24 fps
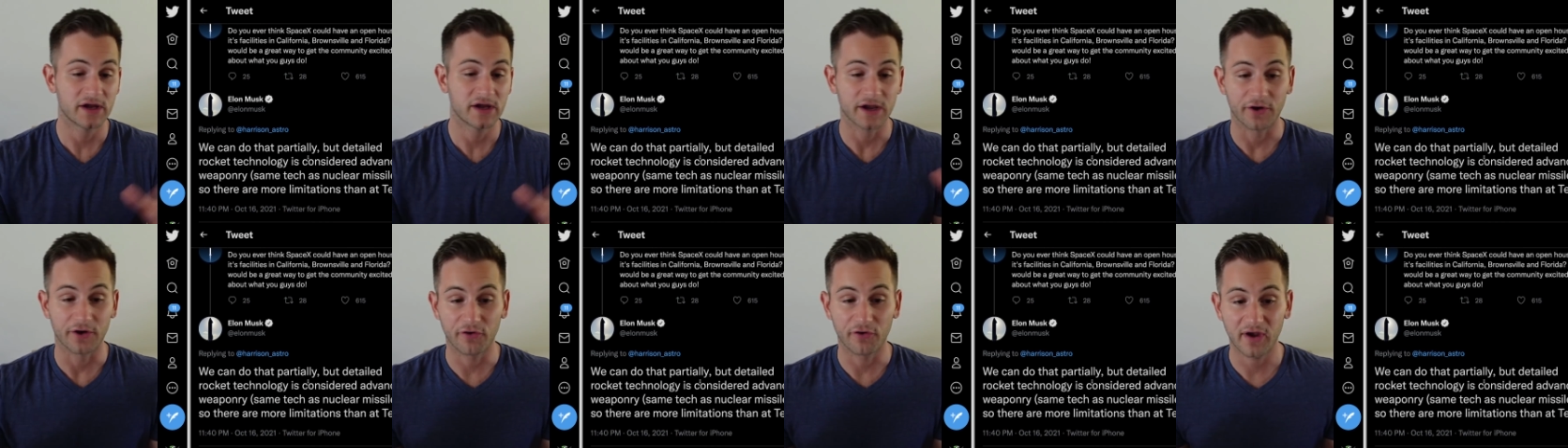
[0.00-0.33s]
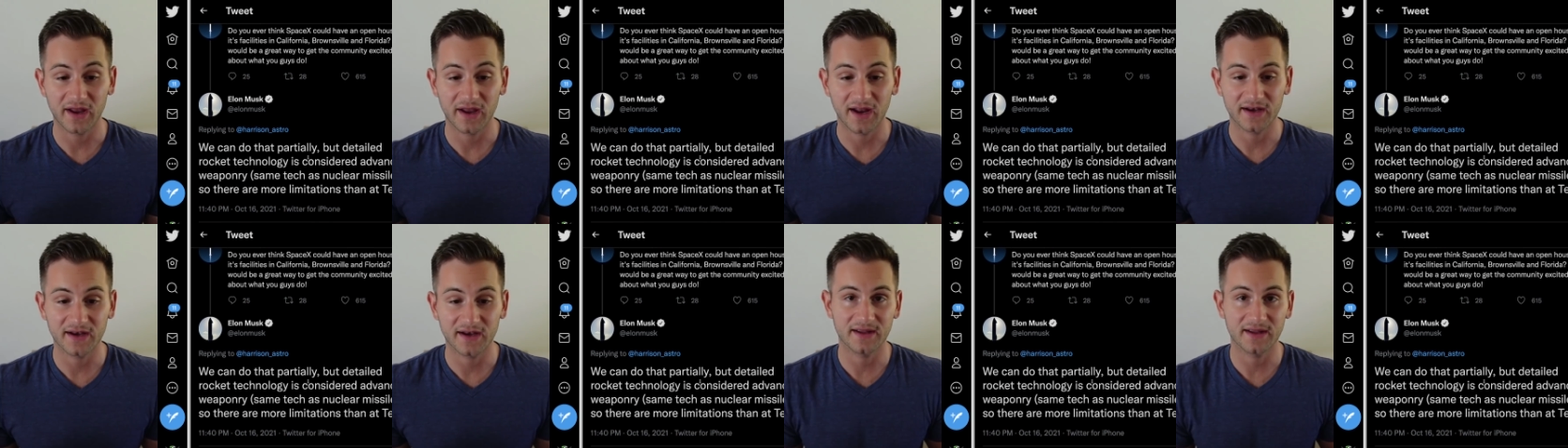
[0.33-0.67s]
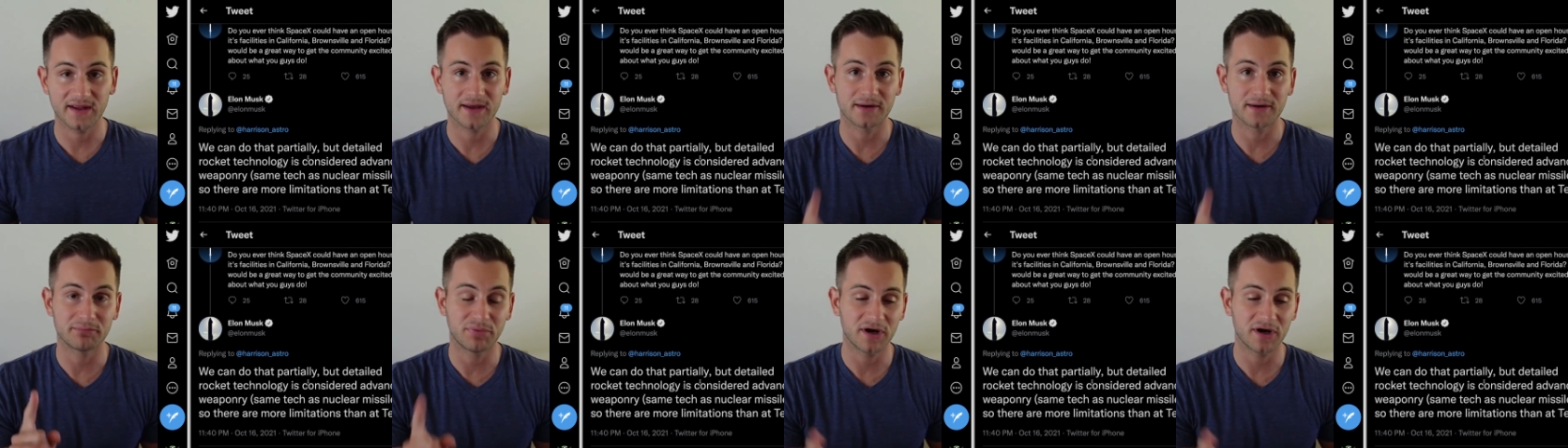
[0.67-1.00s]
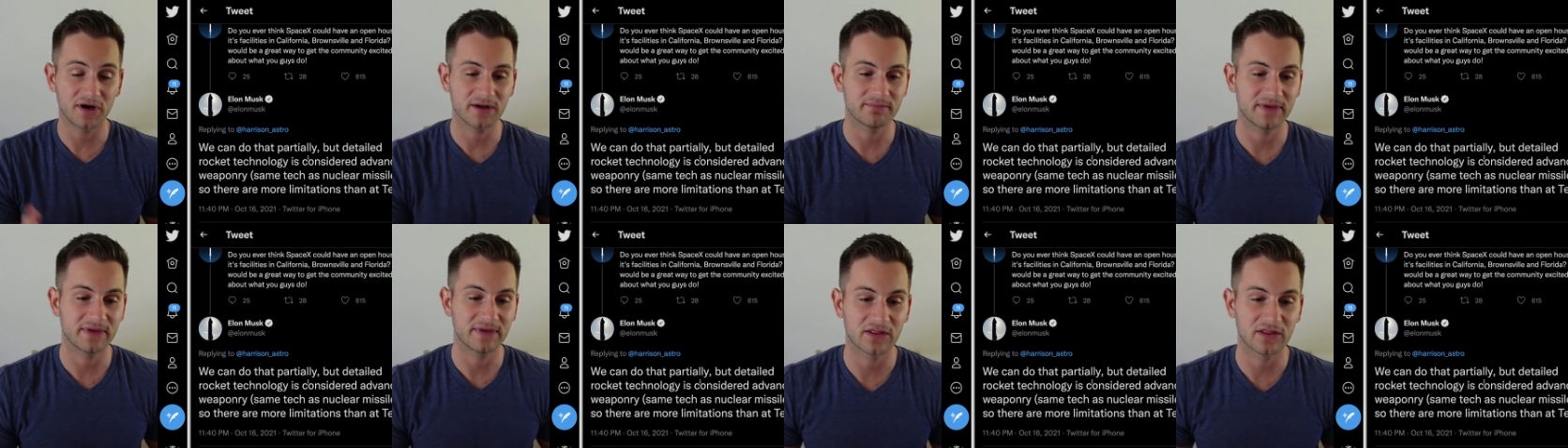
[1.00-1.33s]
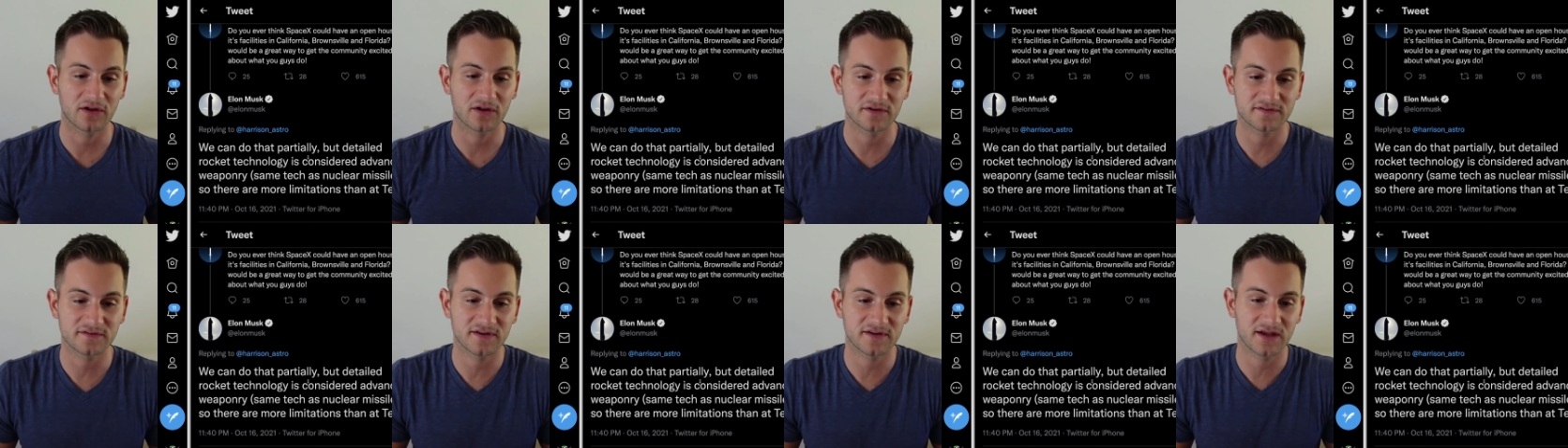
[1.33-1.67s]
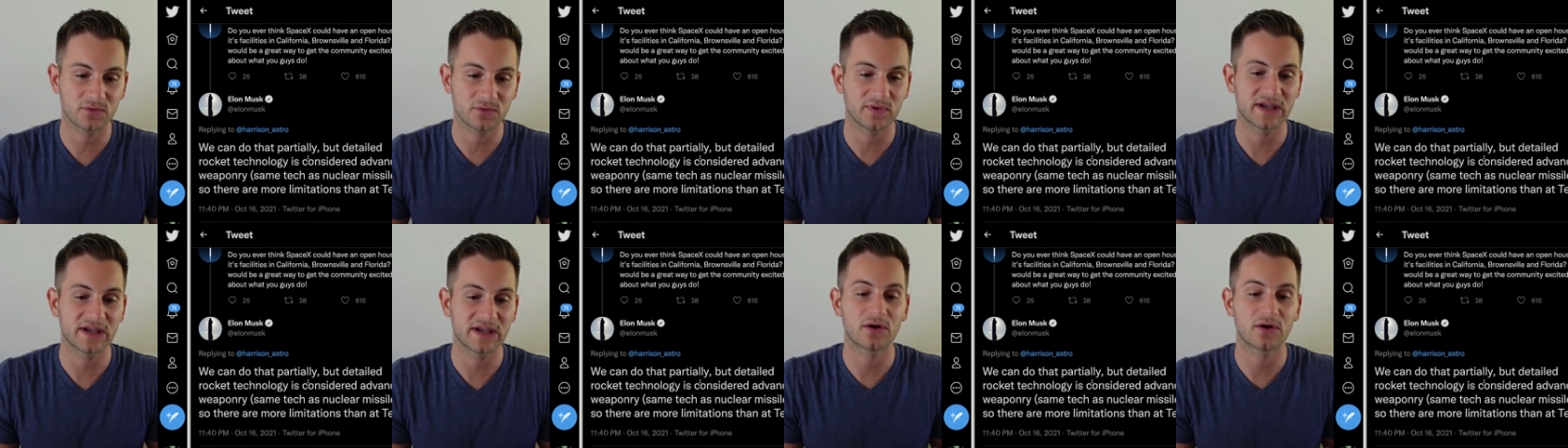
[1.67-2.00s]
Great idea, but Elon said
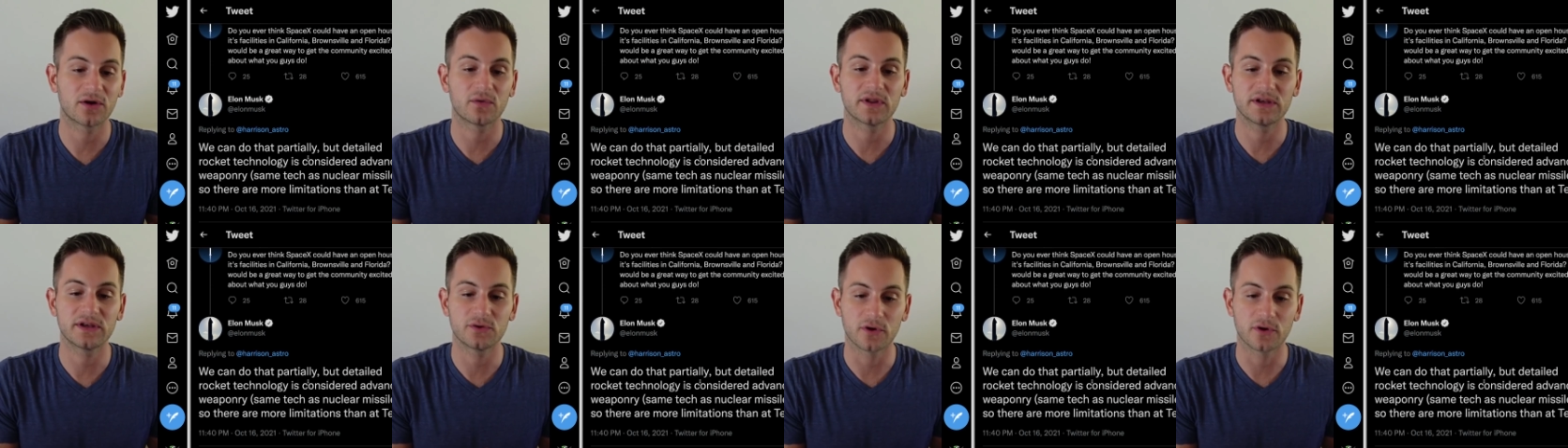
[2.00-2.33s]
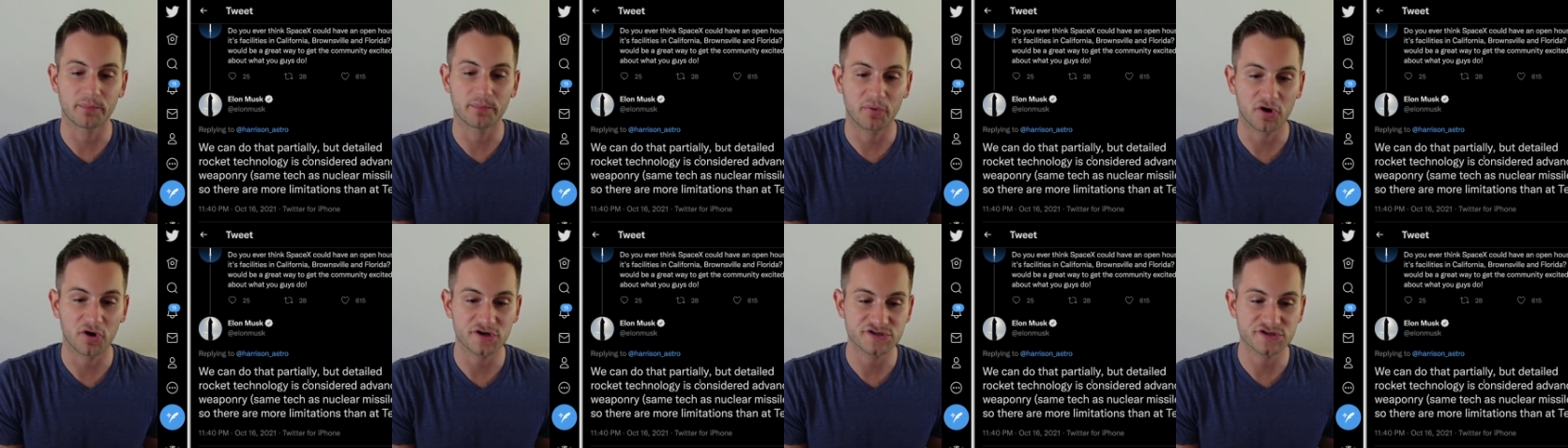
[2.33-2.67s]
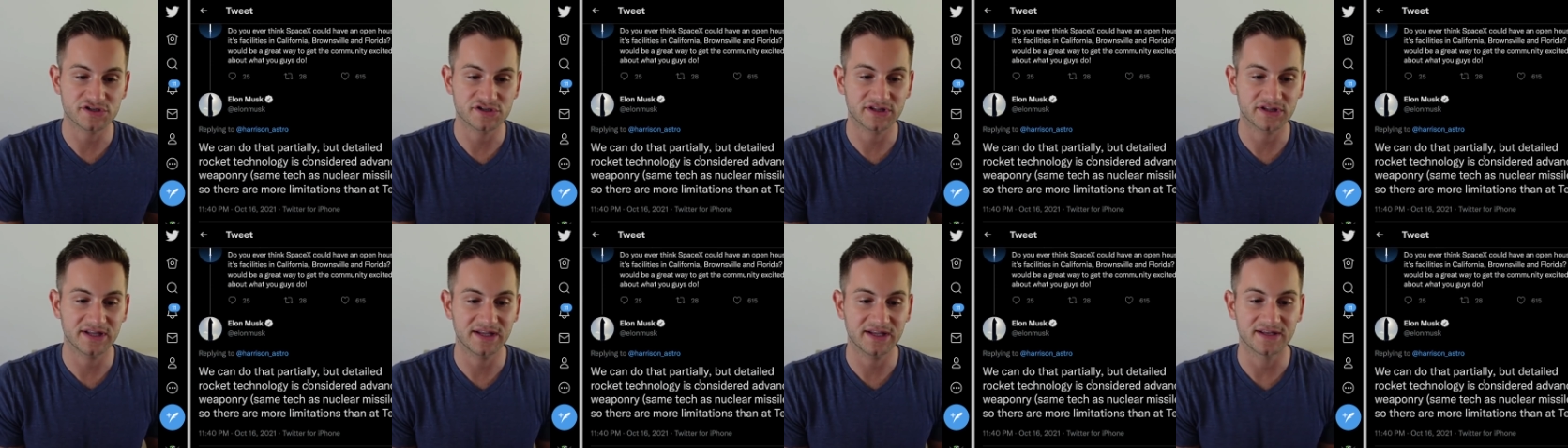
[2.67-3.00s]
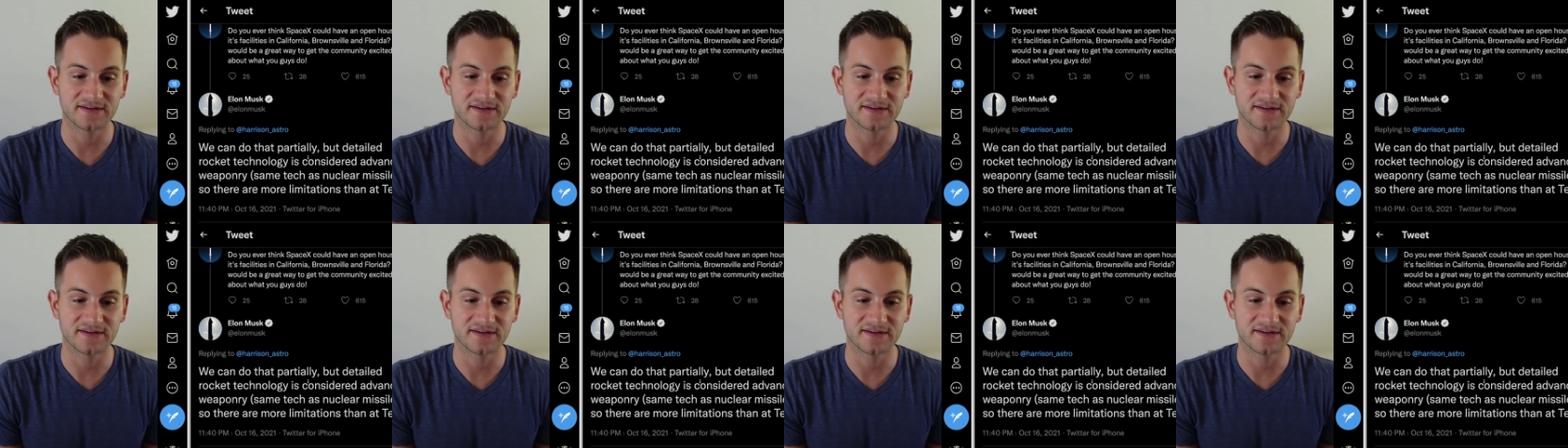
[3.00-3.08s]
we can only do it partially.